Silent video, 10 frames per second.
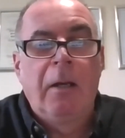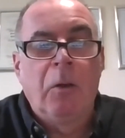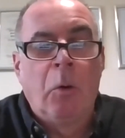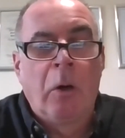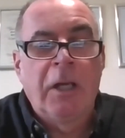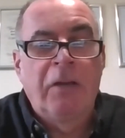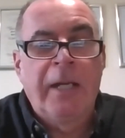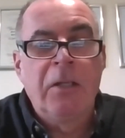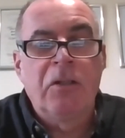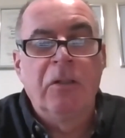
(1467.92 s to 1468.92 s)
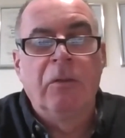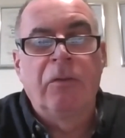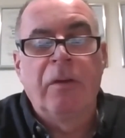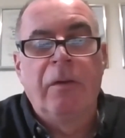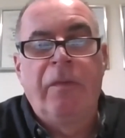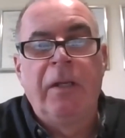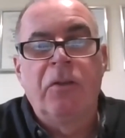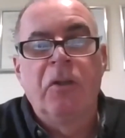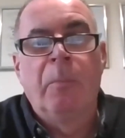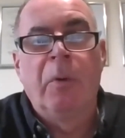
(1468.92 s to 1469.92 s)
organisations
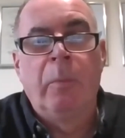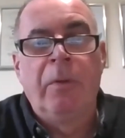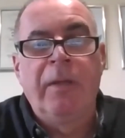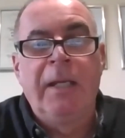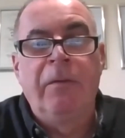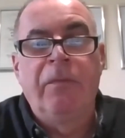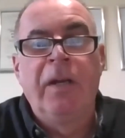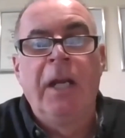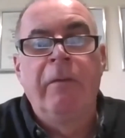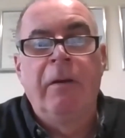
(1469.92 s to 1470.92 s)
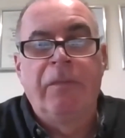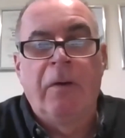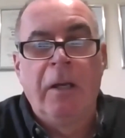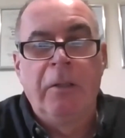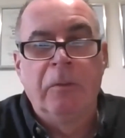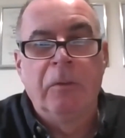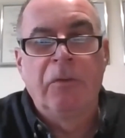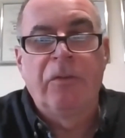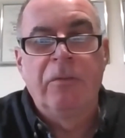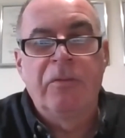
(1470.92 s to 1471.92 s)
finish up with inferior fire
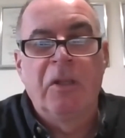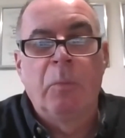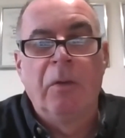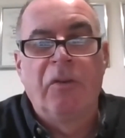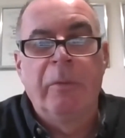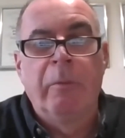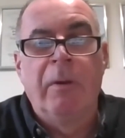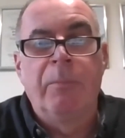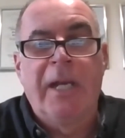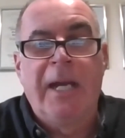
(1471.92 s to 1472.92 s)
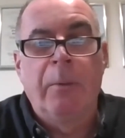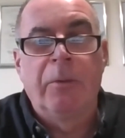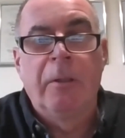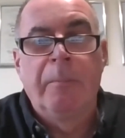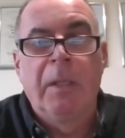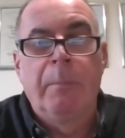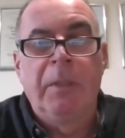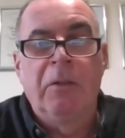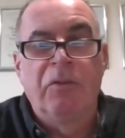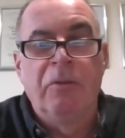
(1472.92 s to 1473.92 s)
doors to the ones that were ripped out
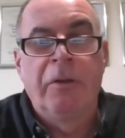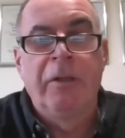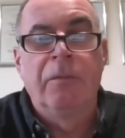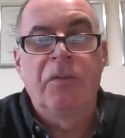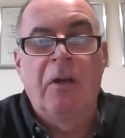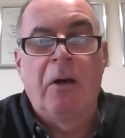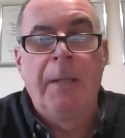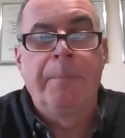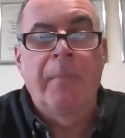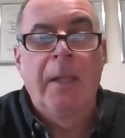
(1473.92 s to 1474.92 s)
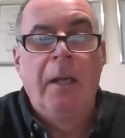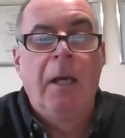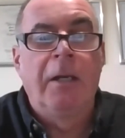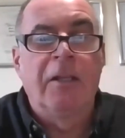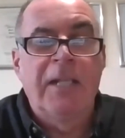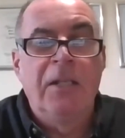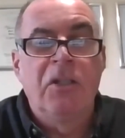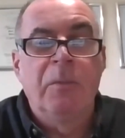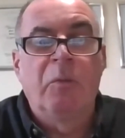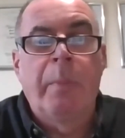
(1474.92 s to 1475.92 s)
because not enough time and
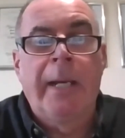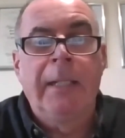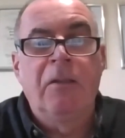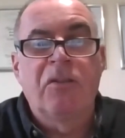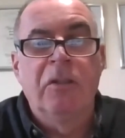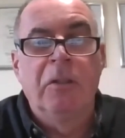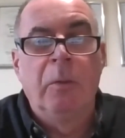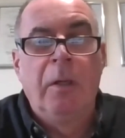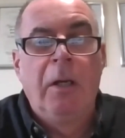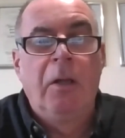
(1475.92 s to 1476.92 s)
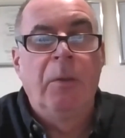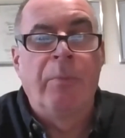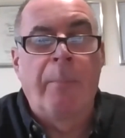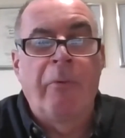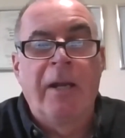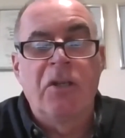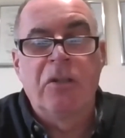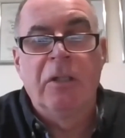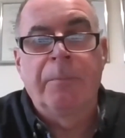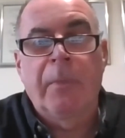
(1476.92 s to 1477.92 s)
attention was paid to the
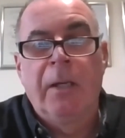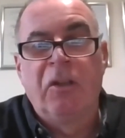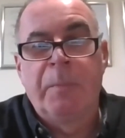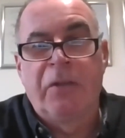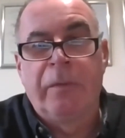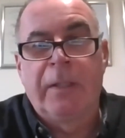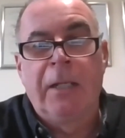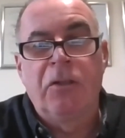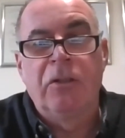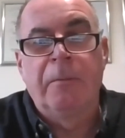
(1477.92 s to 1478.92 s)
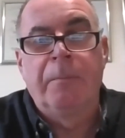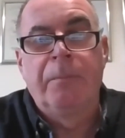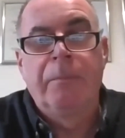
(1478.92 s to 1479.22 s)
preparation and specification.